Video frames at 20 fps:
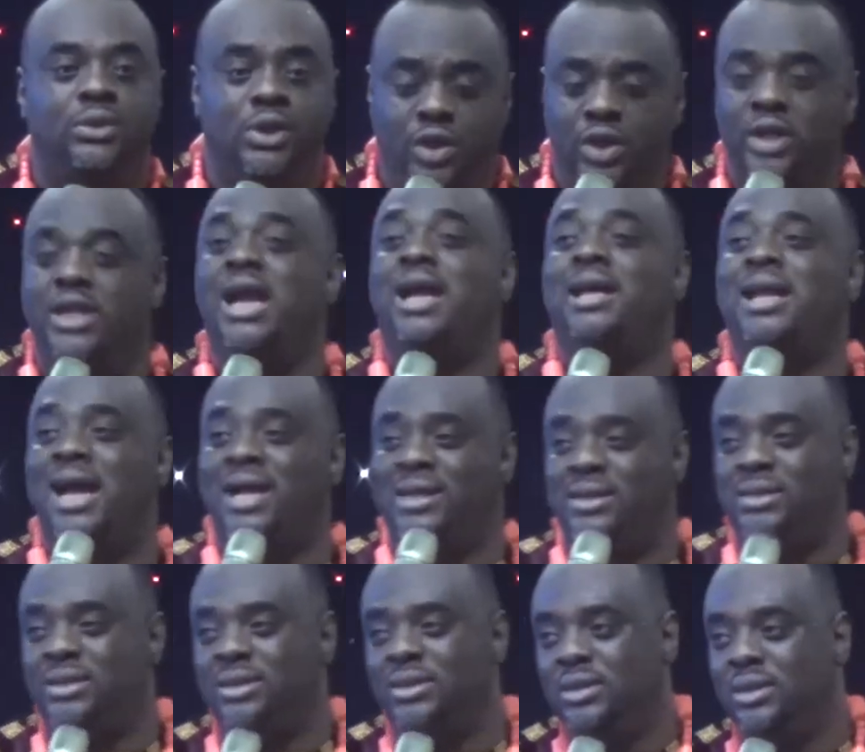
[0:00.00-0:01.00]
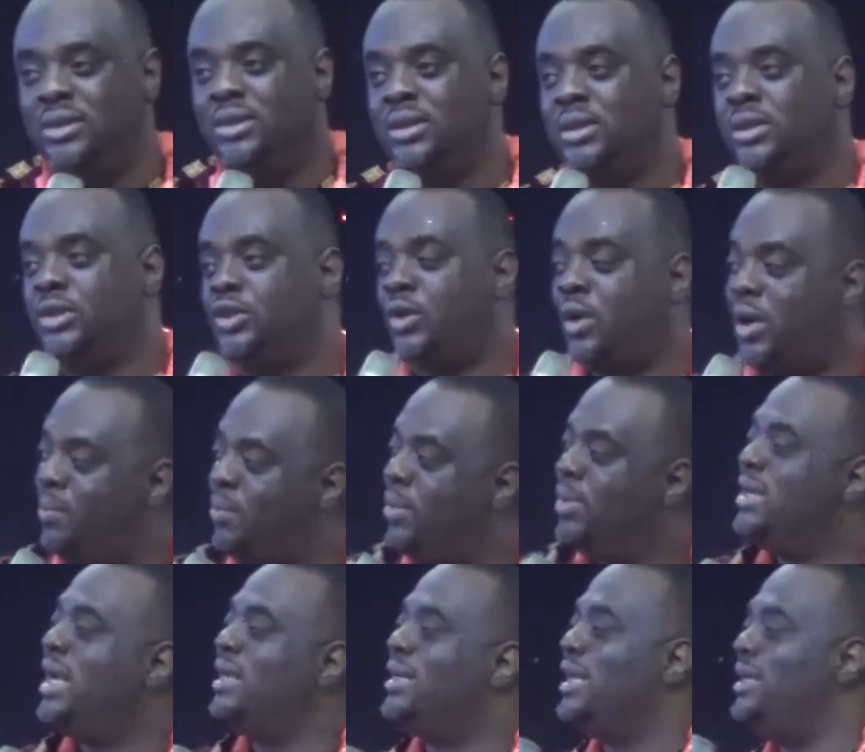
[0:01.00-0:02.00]
Did he hear that? So
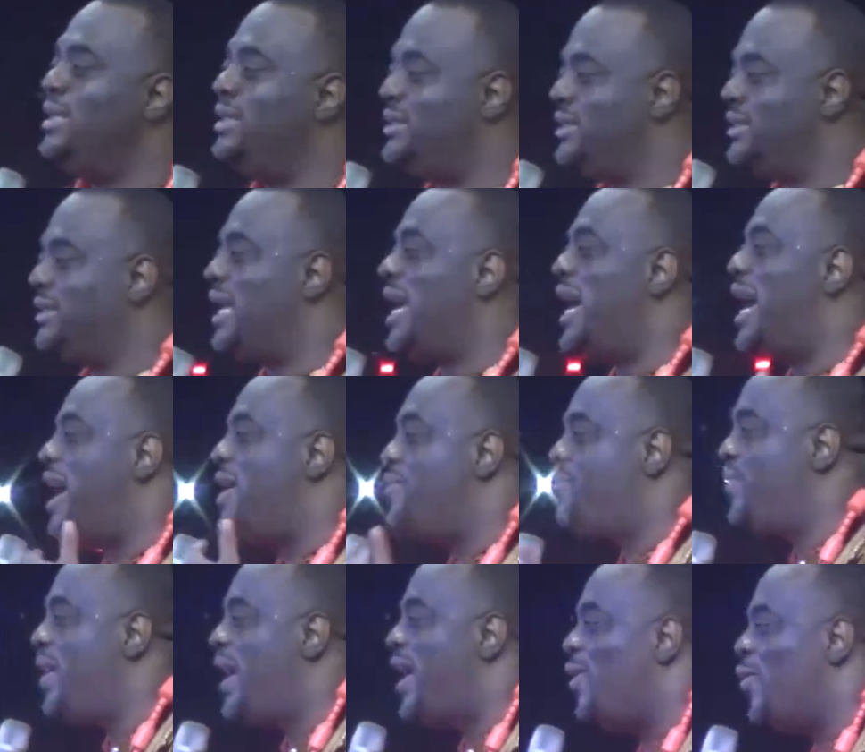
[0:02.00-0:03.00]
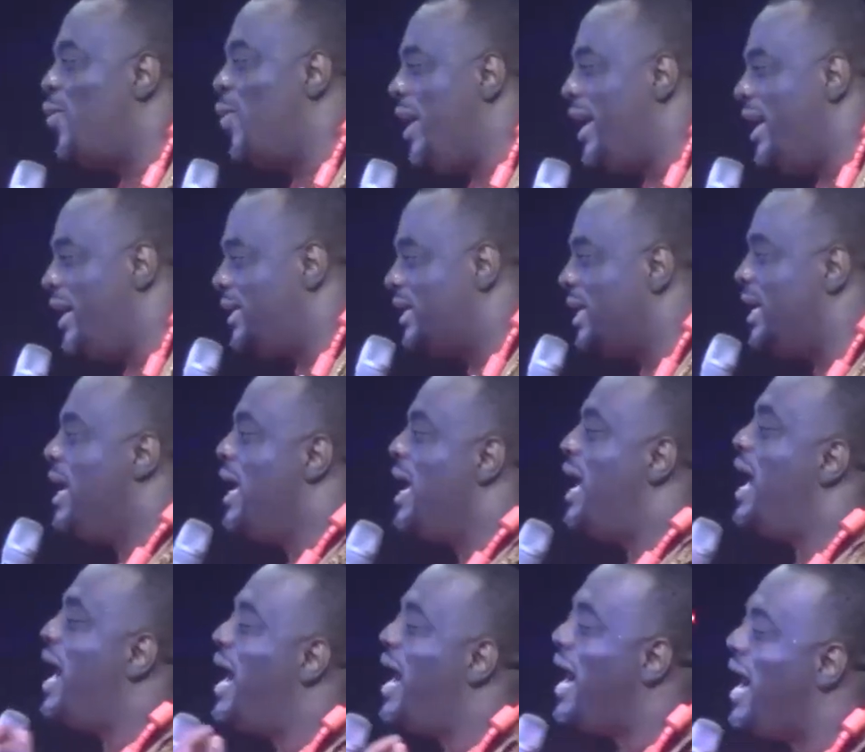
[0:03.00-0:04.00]
many other, it is half awake,
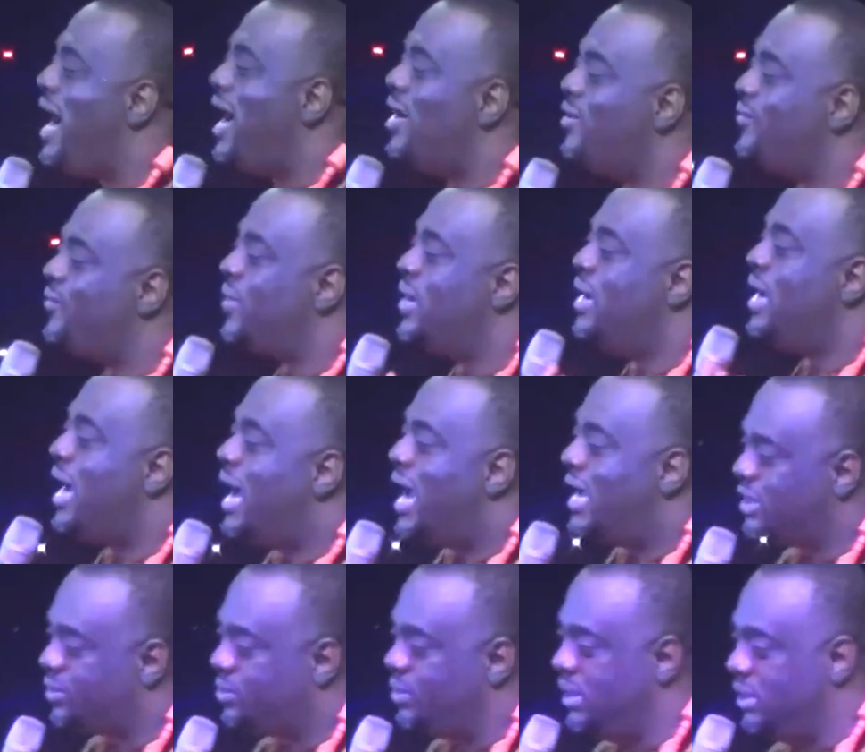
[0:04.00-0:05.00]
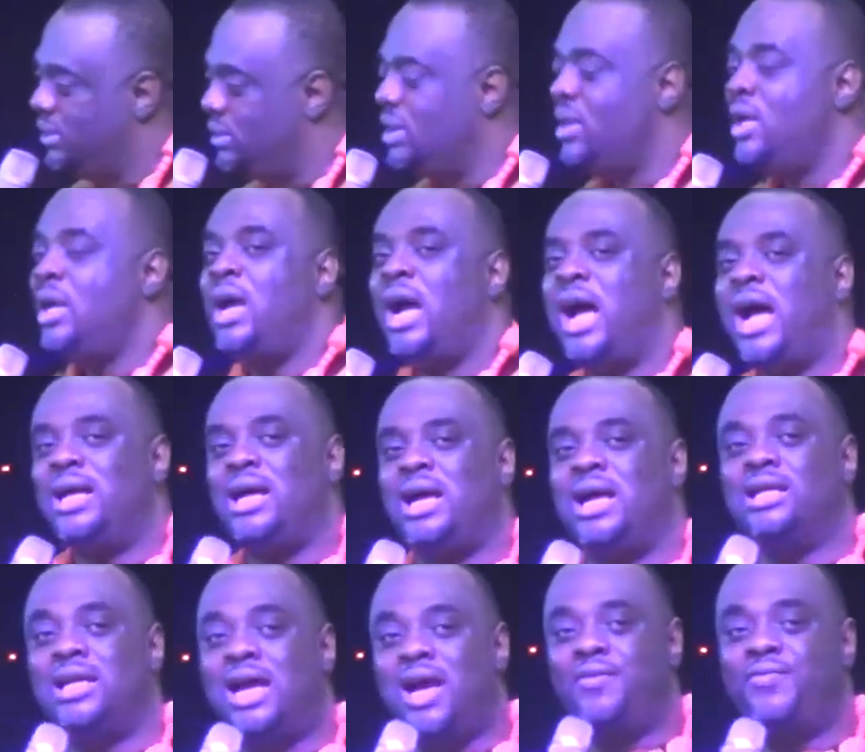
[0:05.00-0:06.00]
half asleep.
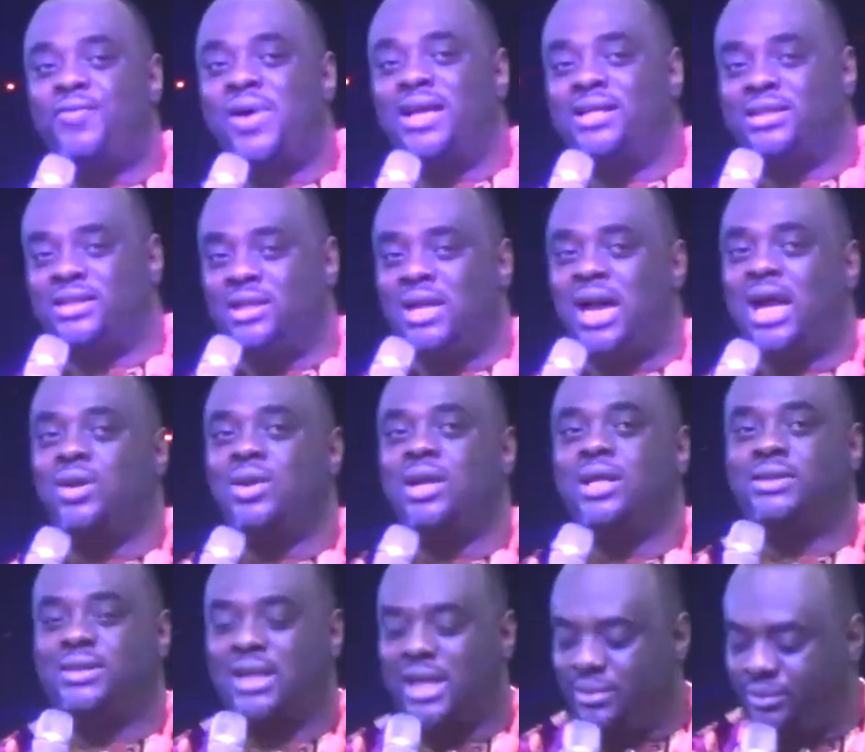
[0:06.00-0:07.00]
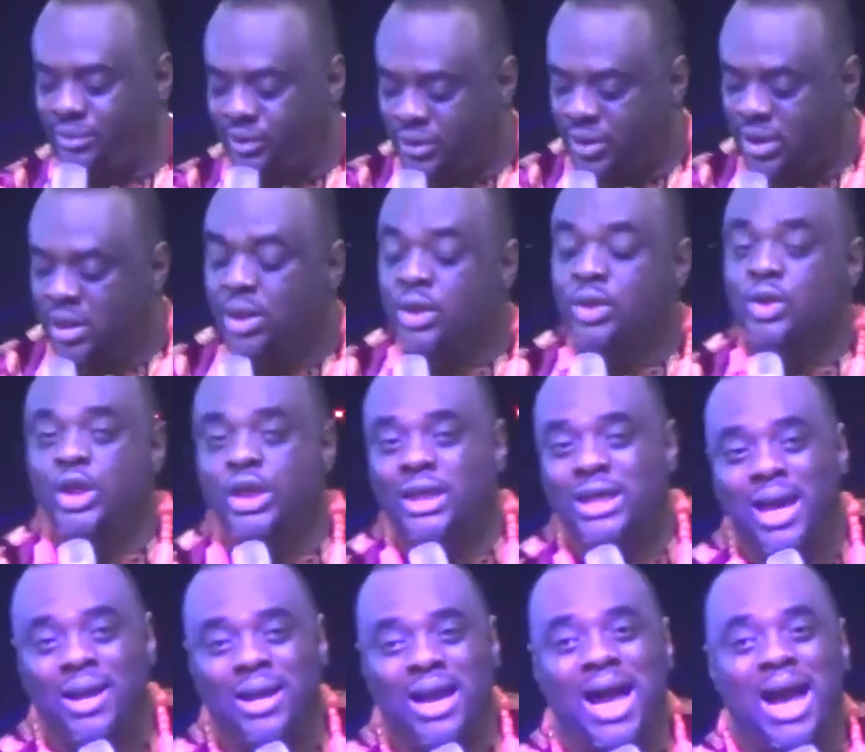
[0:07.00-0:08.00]
At other times, it
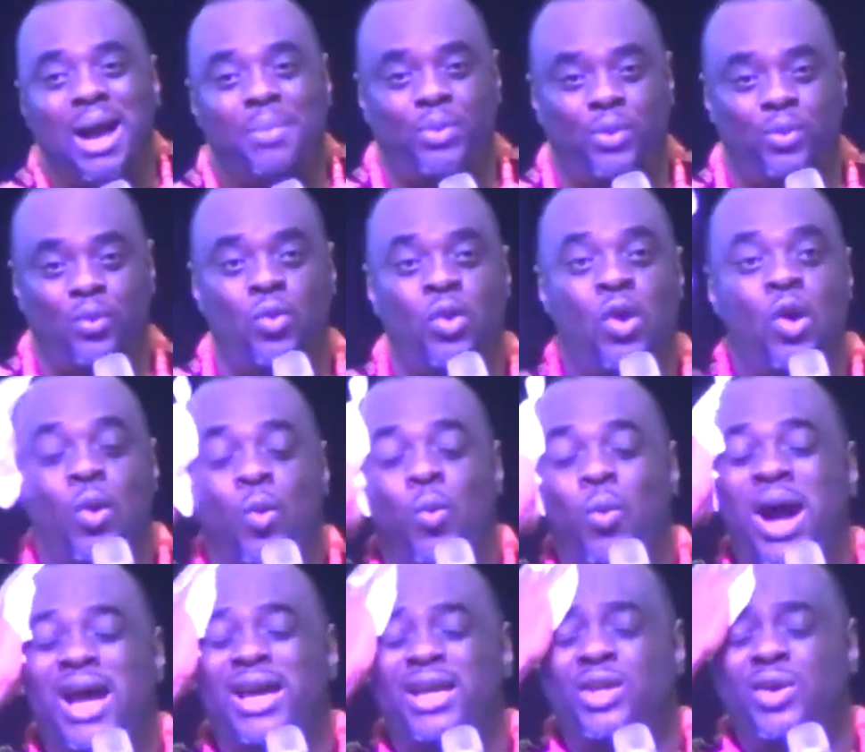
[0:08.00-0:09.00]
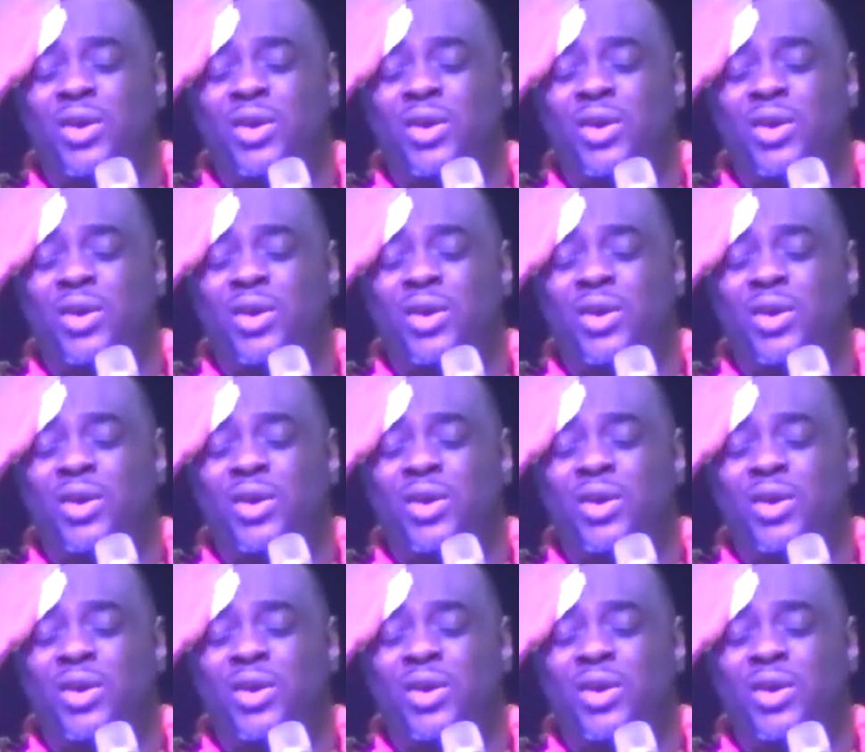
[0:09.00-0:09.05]
can happen while